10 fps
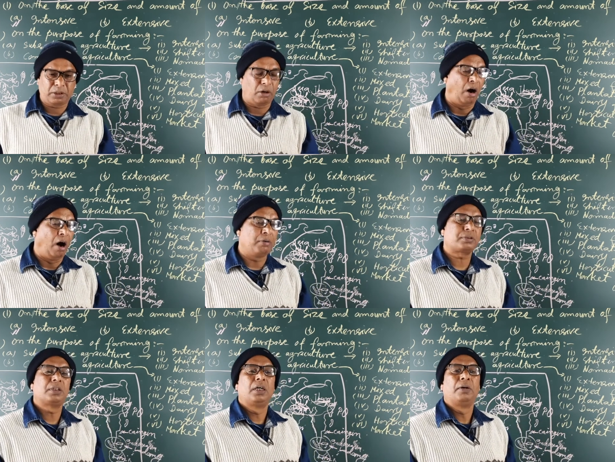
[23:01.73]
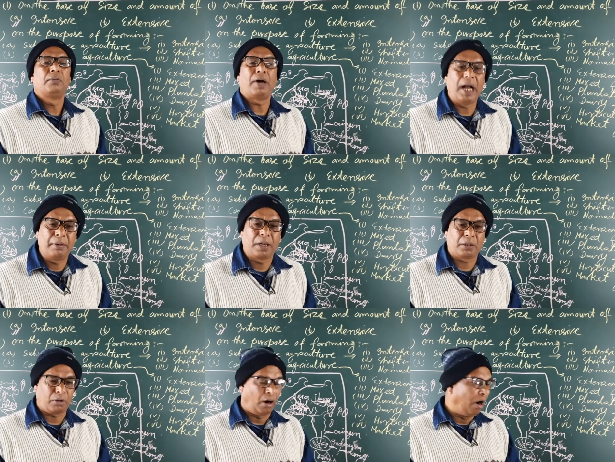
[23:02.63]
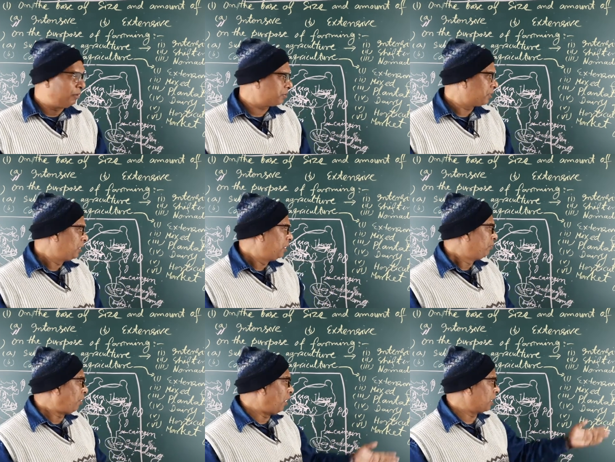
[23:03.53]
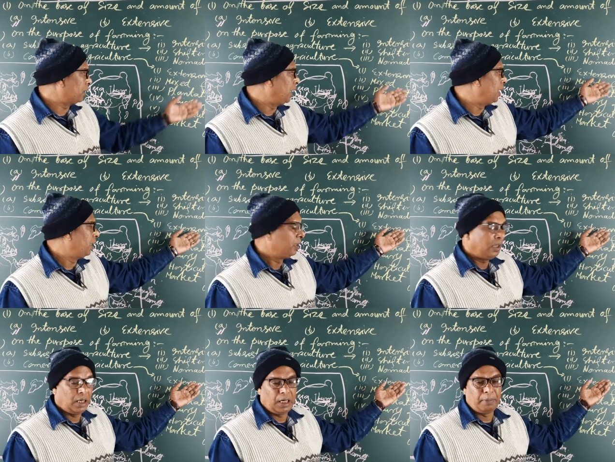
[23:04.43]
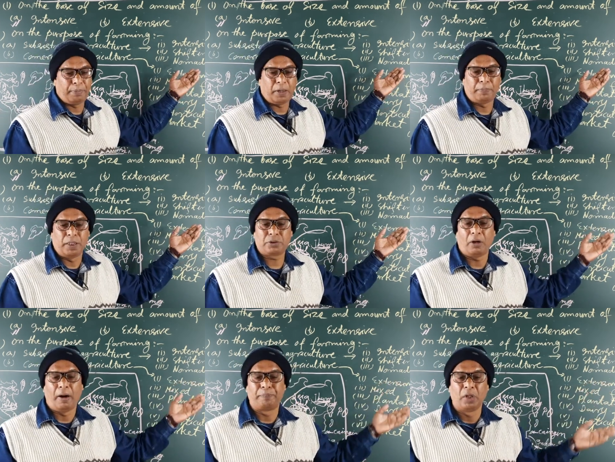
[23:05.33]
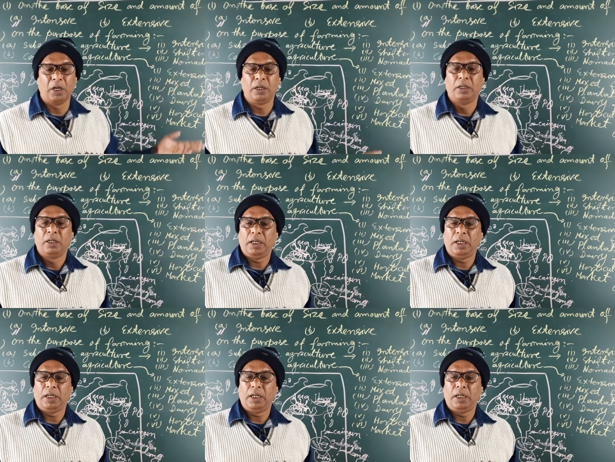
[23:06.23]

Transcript: crops, fiber crops for the purpose of the